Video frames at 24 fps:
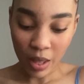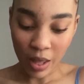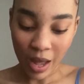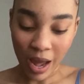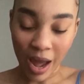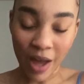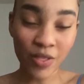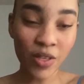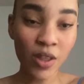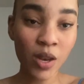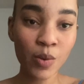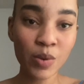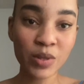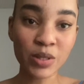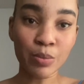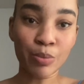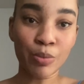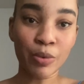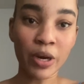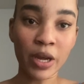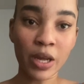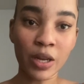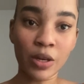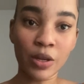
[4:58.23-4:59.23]
I thought it was
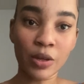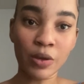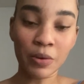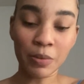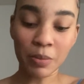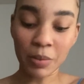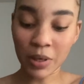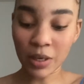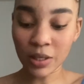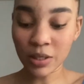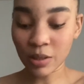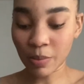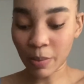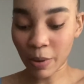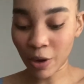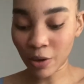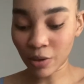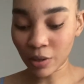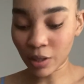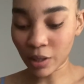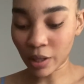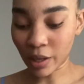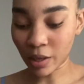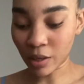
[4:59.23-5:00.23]
brand new, but it's
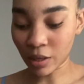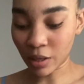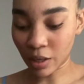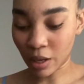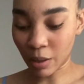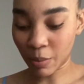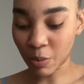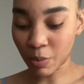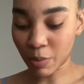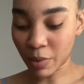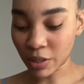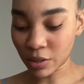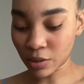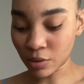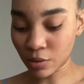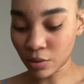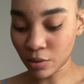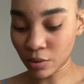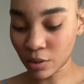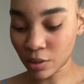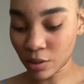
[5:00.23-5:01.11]
apparently like a couple months old,